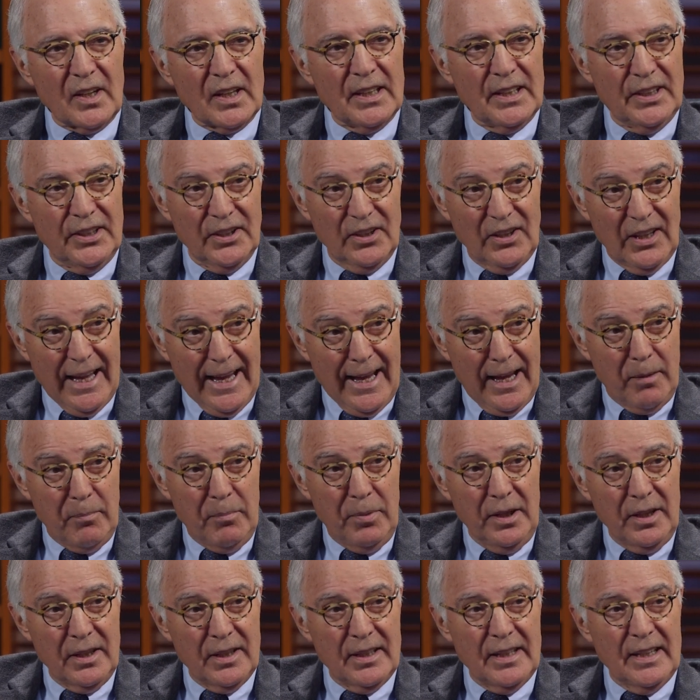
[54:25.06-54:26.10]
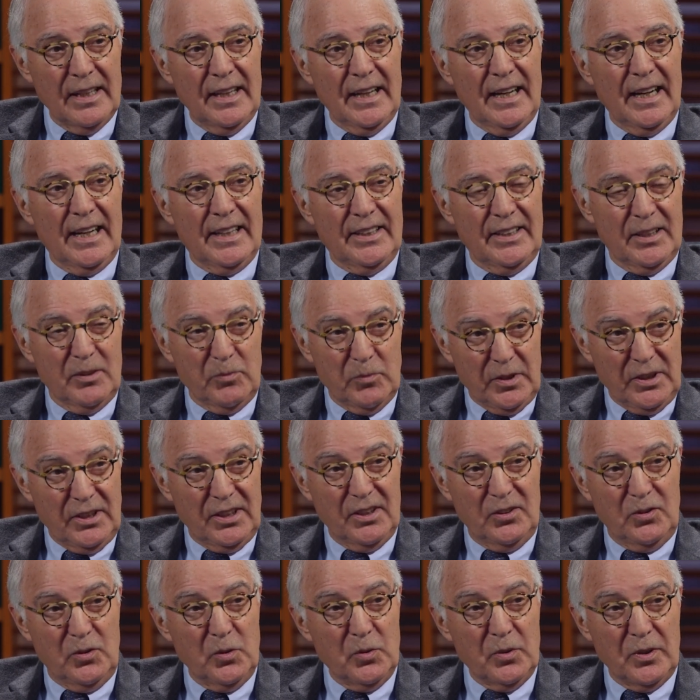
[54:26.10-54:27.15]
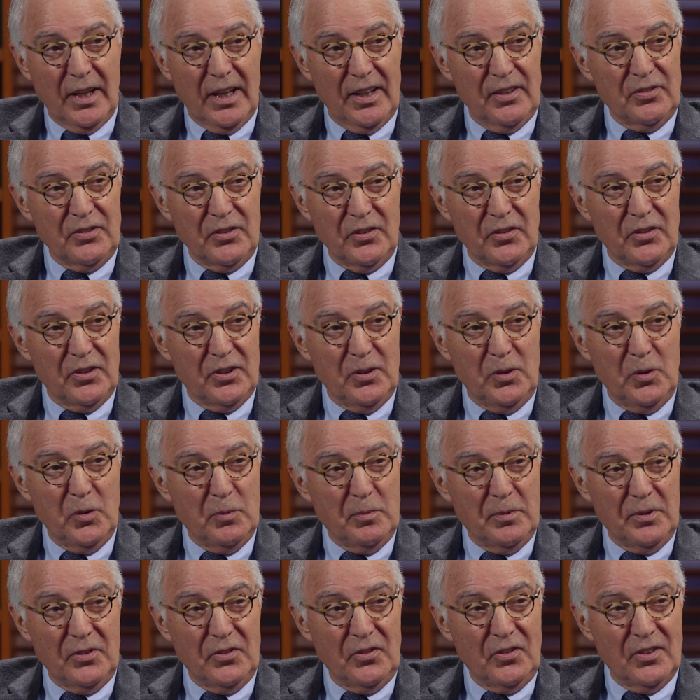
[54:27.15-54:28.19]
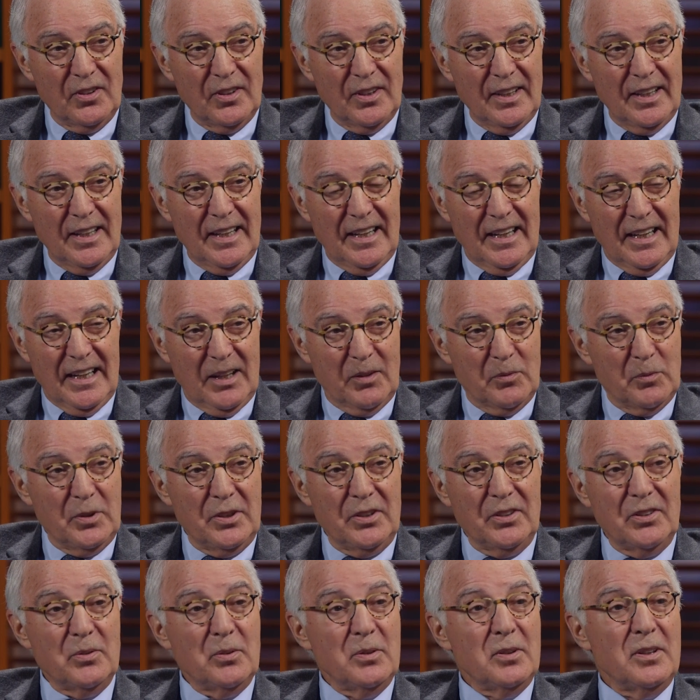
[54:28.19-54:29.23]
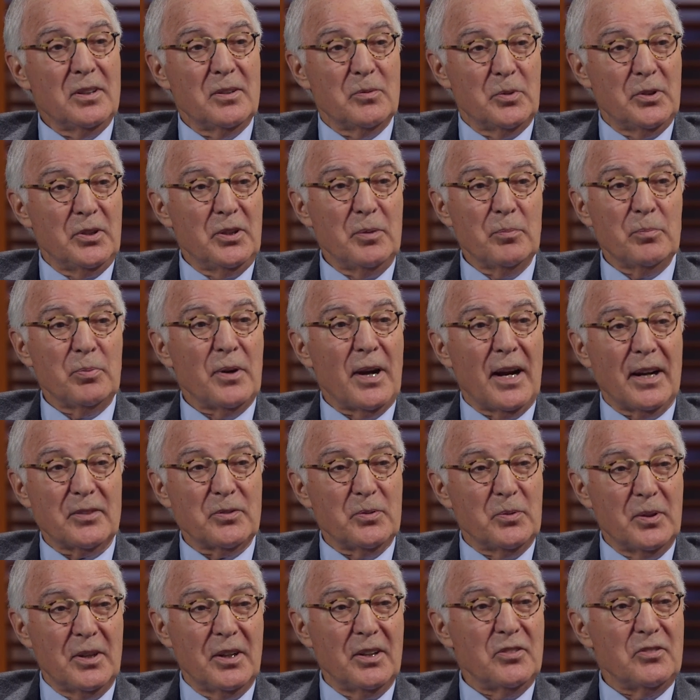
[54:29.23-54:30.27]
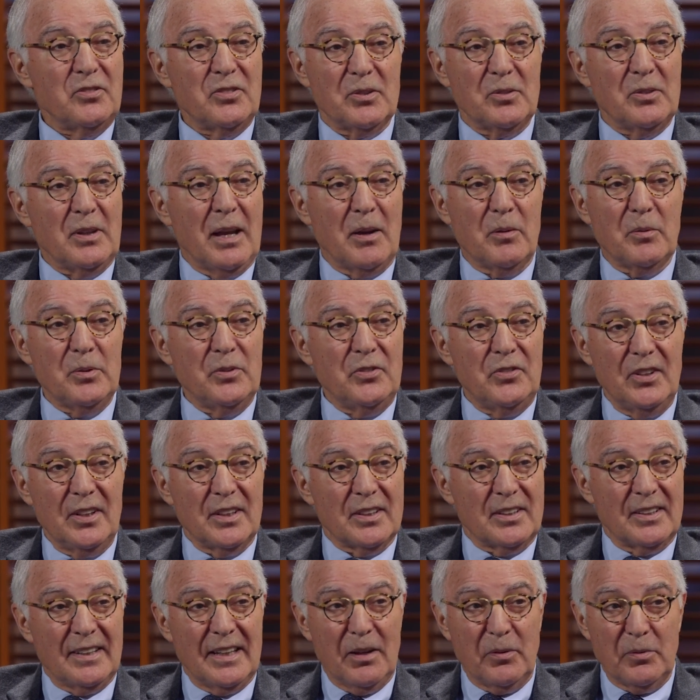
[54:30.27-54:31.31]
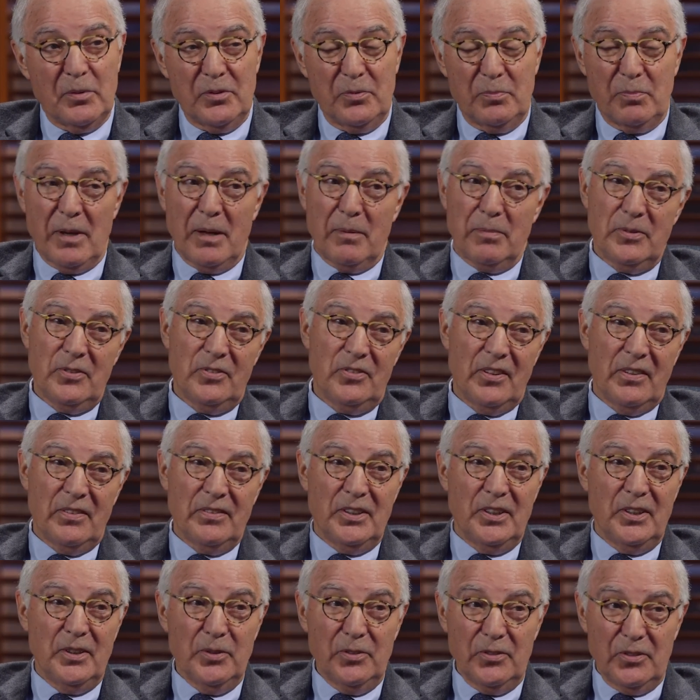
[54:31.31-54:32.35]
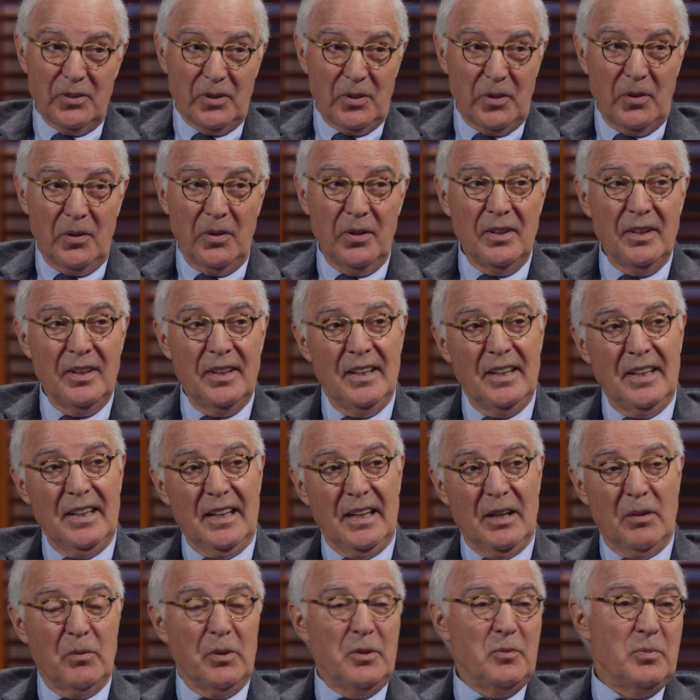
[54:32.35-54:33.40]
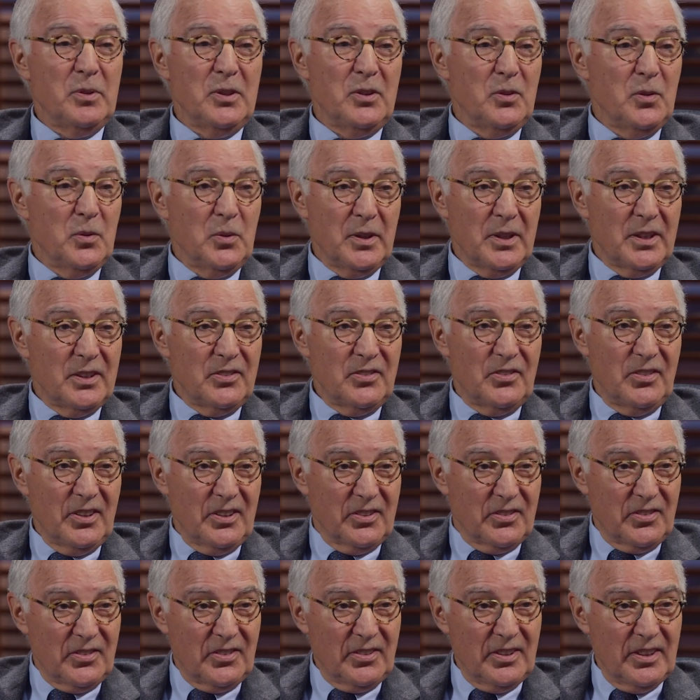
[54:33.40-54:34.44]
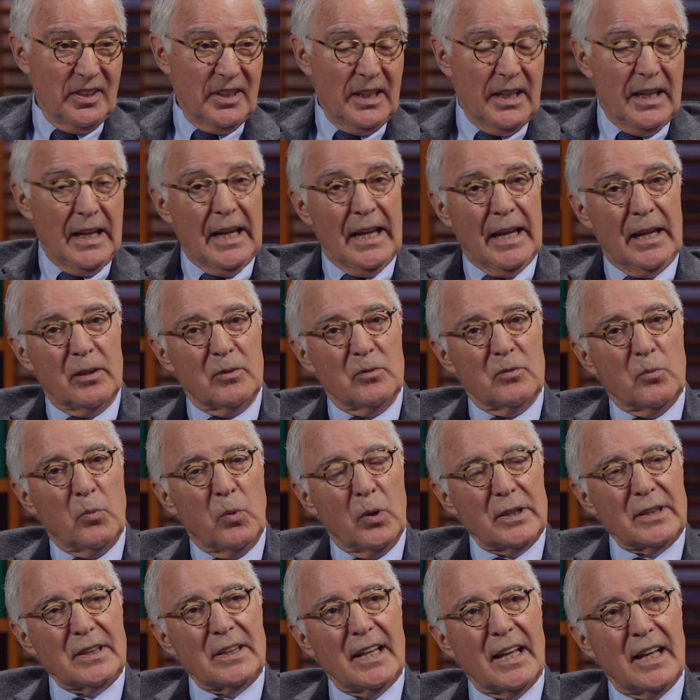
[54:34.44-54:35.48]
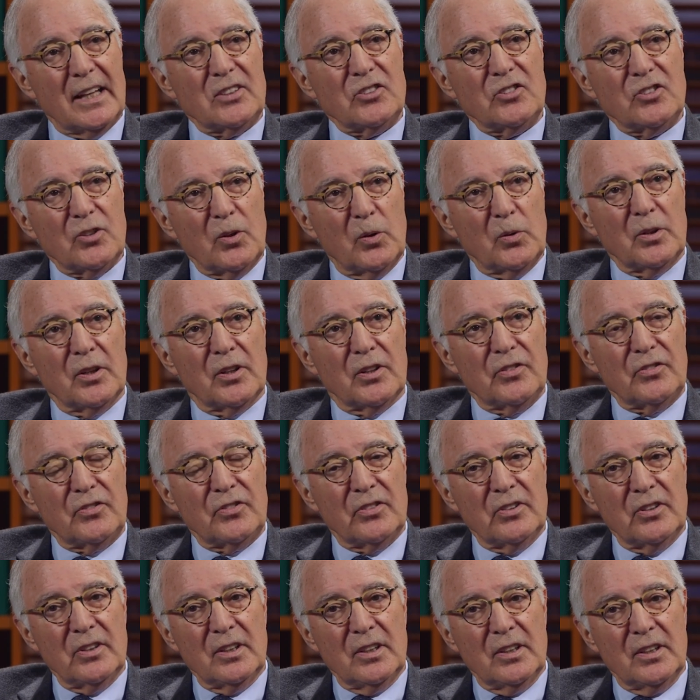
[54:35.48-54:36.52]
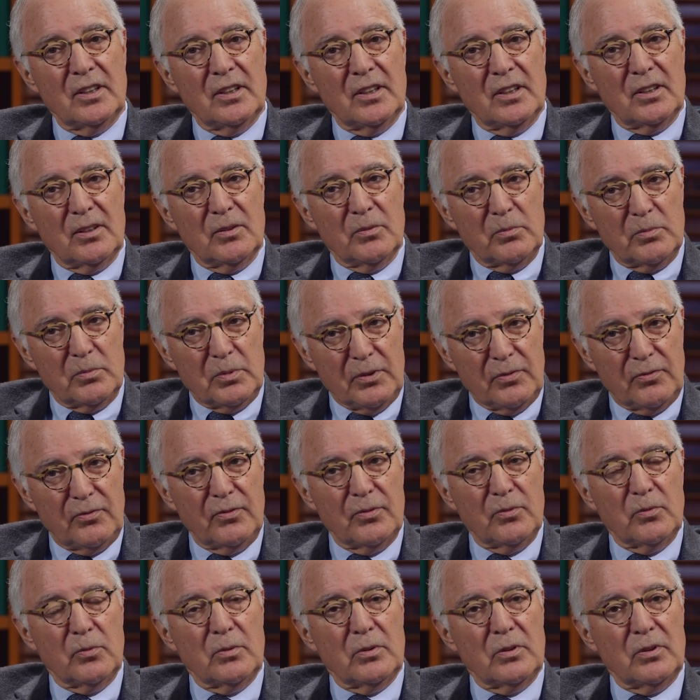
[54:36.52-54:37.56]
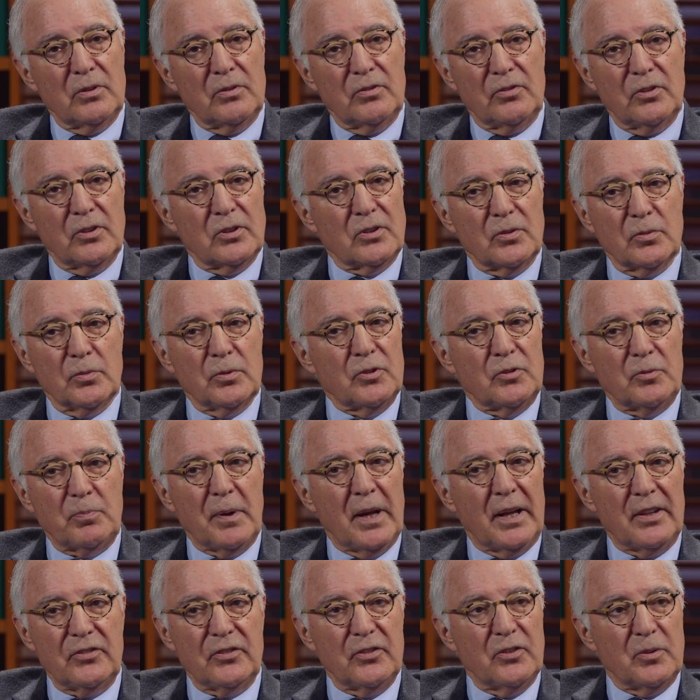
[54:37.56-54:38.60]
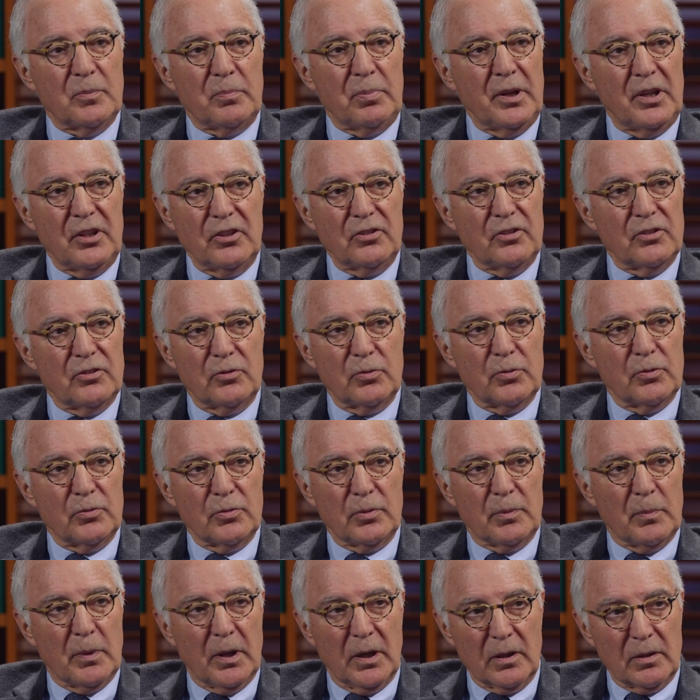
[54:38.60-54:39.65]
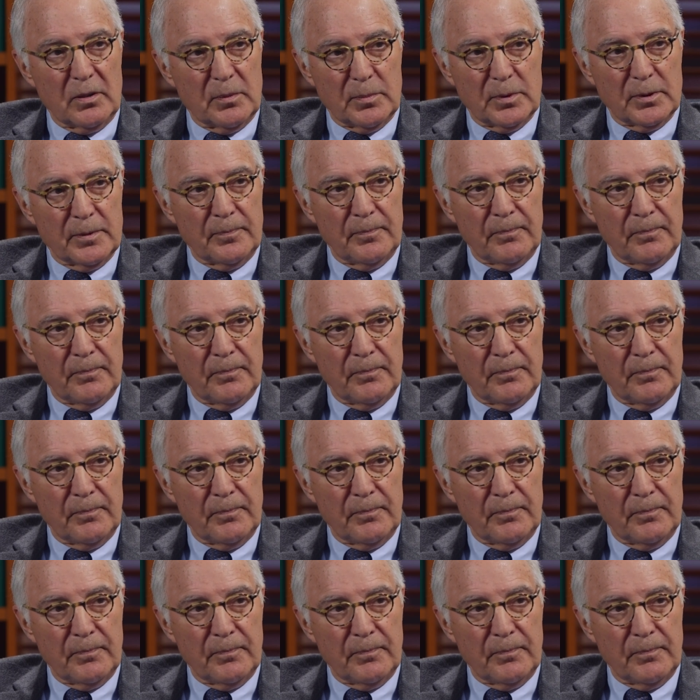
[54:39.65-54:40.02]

in the lab, and then we did two cases in humans, and we with him proctoring us, and that was it. And that was probably seven years ago and we've been doing it since. And what that showed us is that the response of the patients was remarkable.